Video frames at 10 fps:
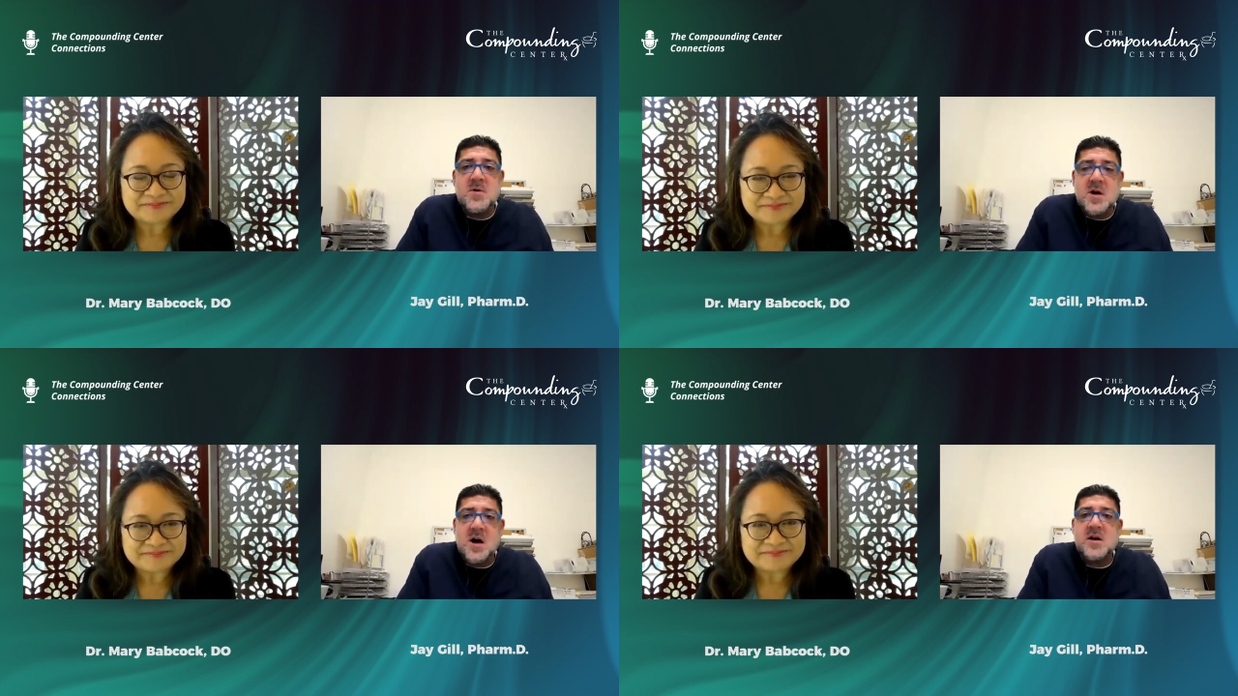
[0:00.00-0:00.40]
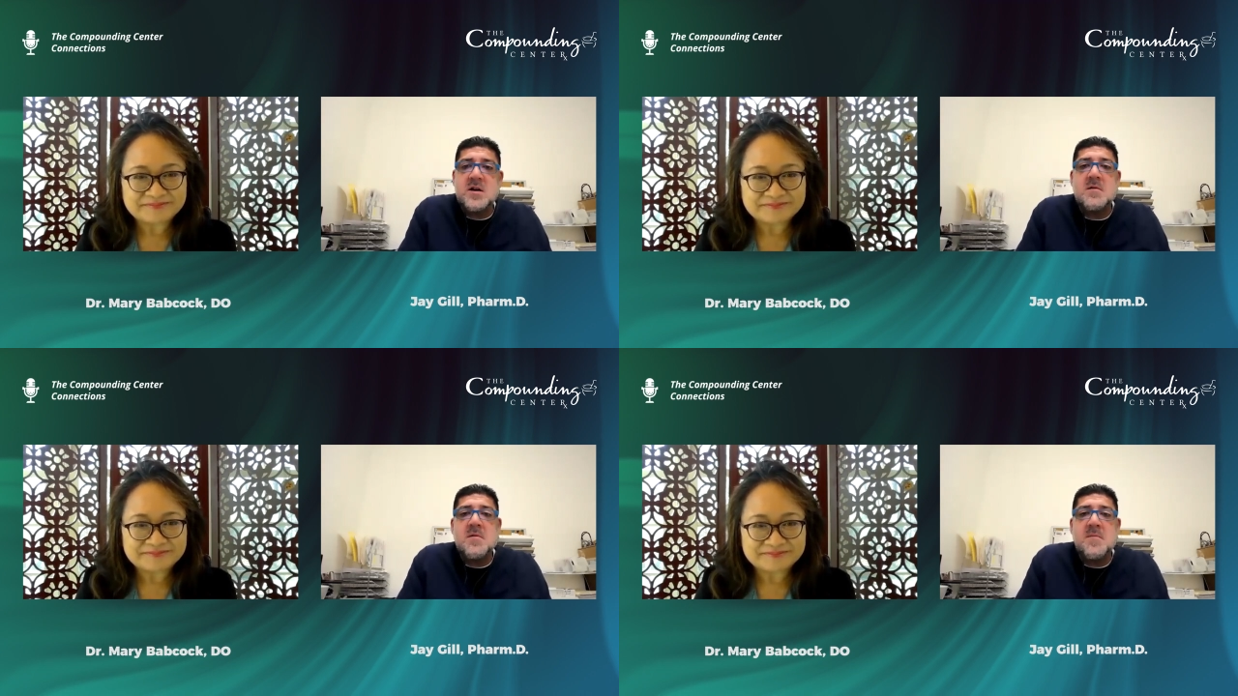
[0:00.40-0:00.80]
Speaker 1: were
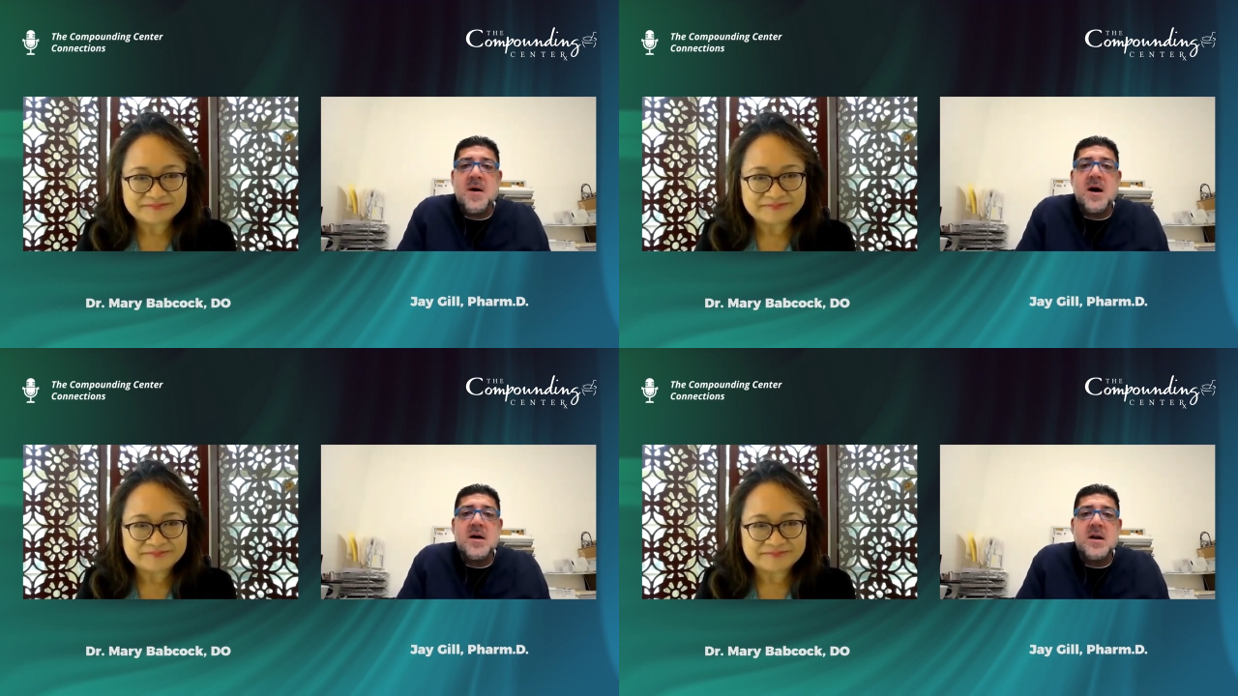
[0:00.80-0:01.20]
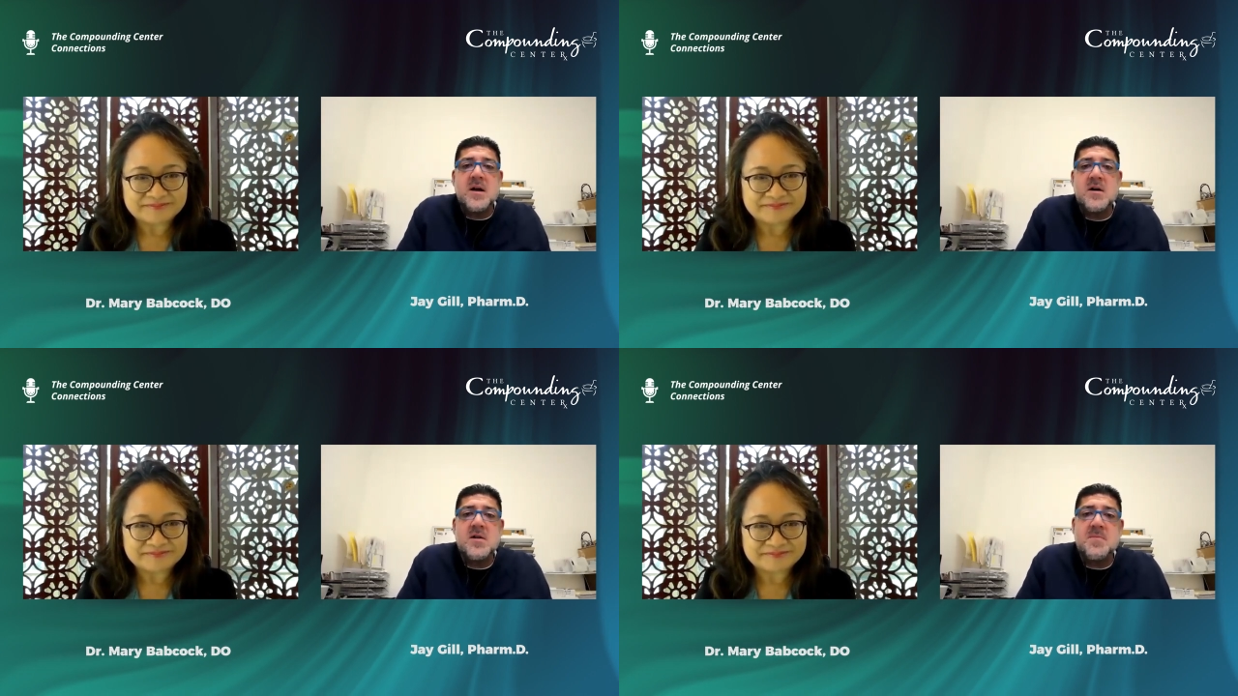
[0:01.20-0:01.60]
talking to me about
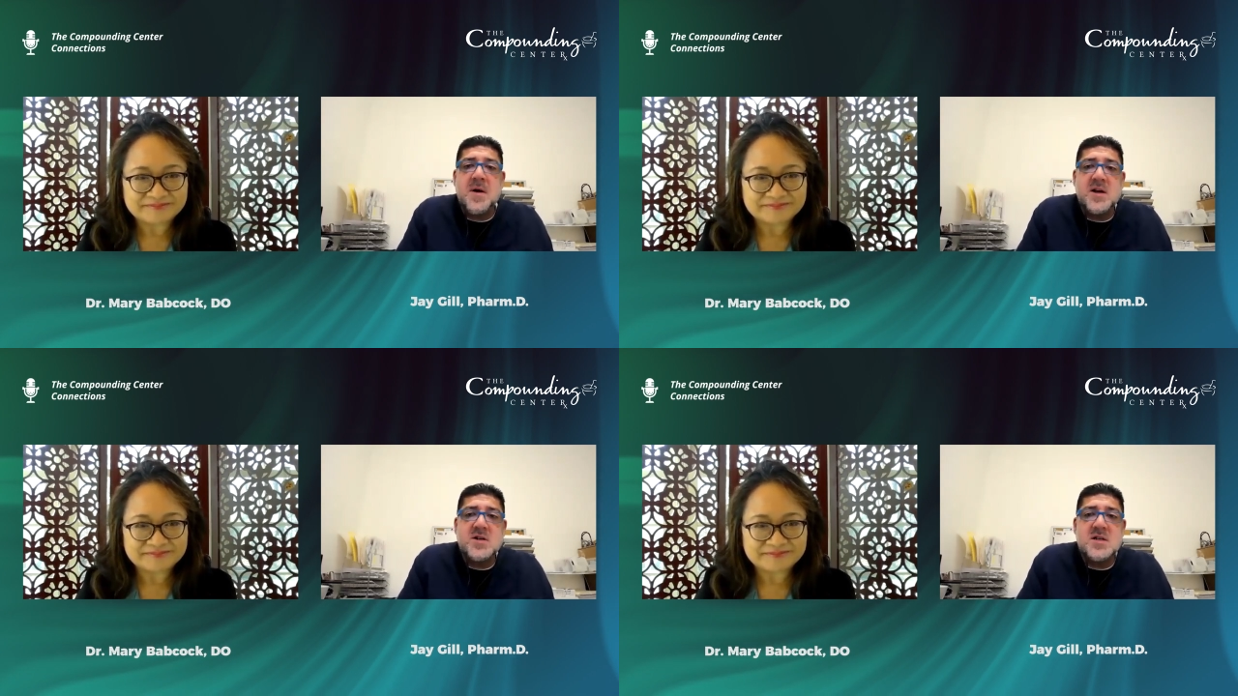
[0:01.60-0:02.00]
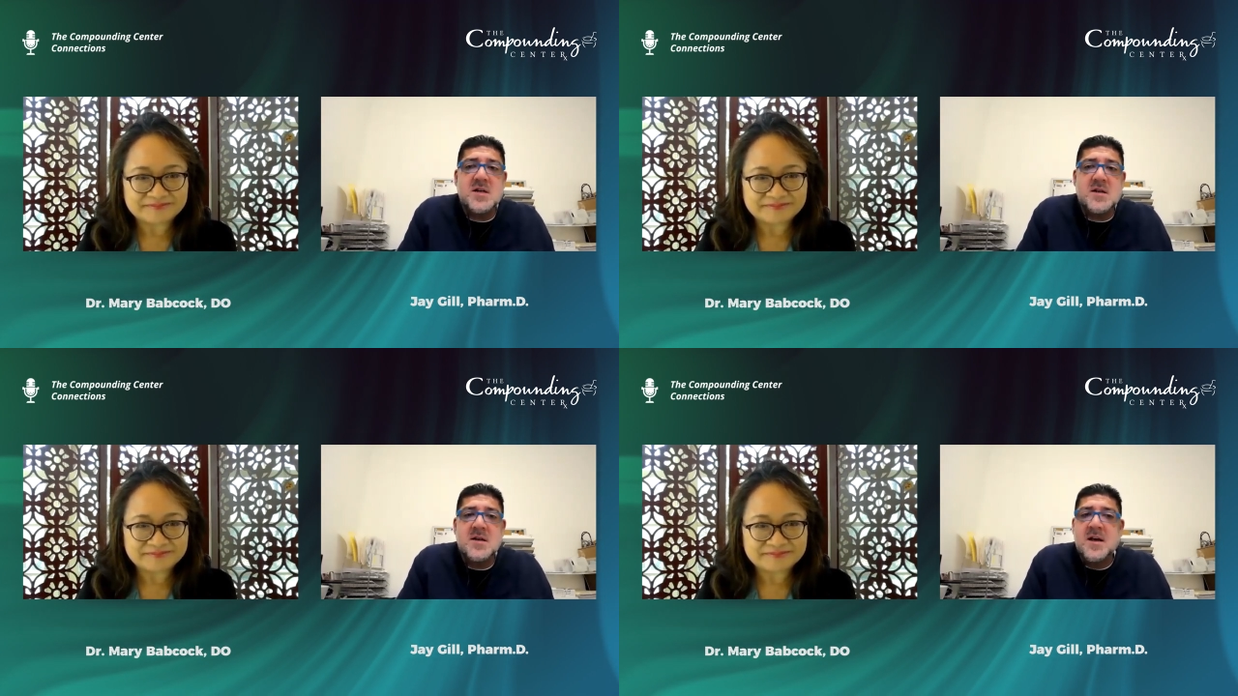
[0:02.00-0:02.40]
another
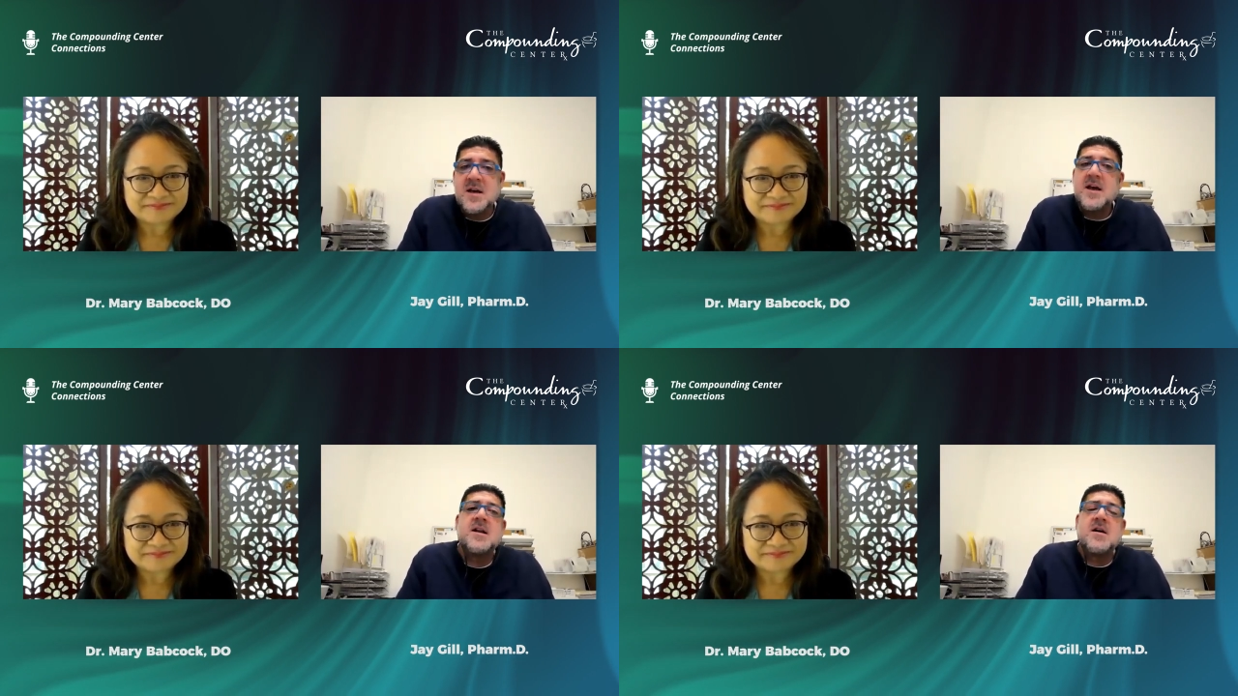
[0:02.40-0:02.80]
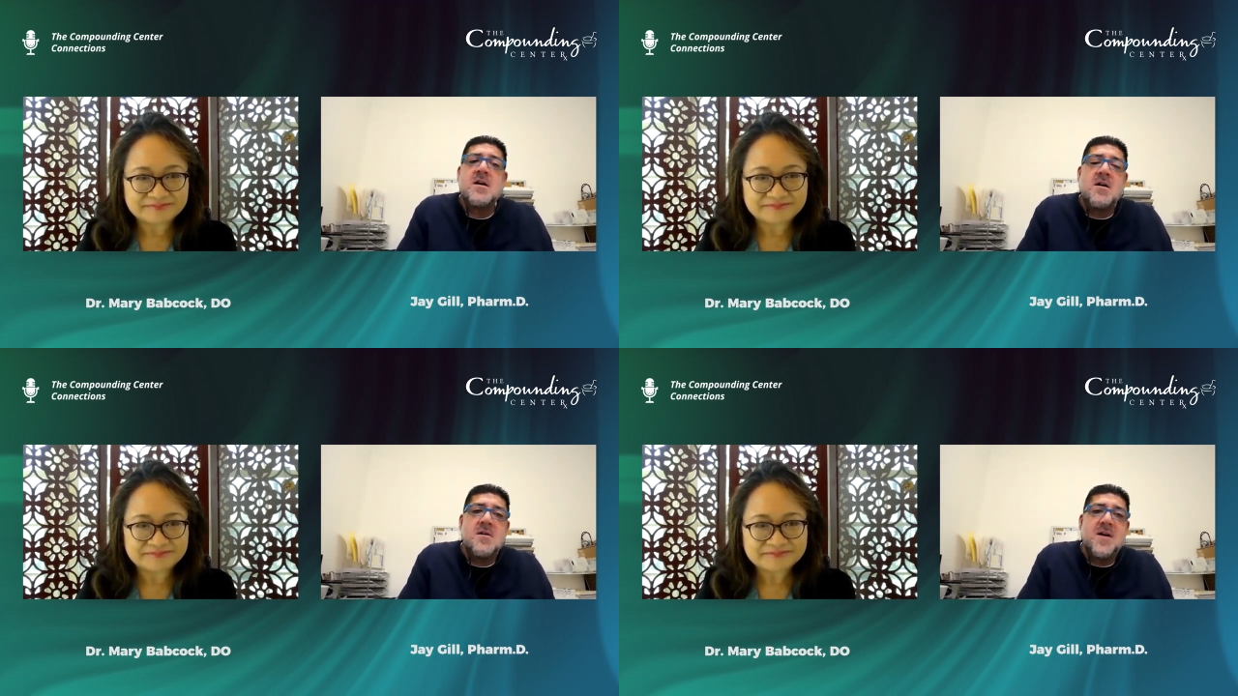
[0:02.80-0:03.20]
patient in a
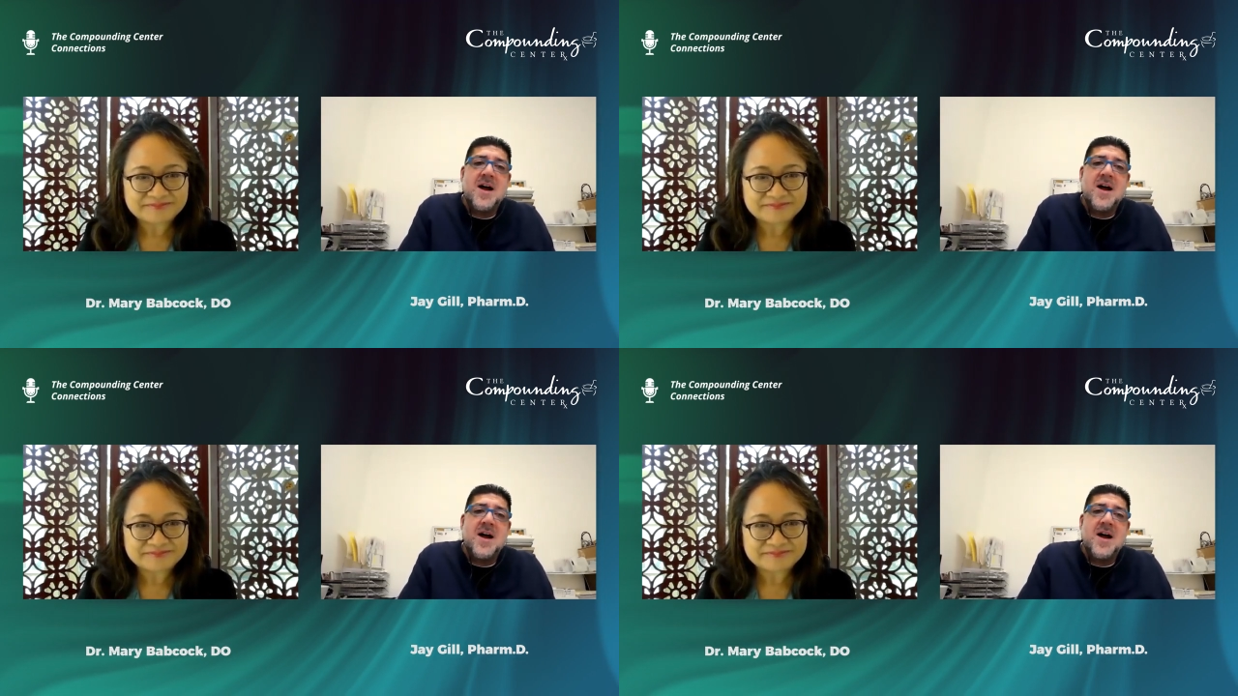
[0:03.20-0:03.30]
car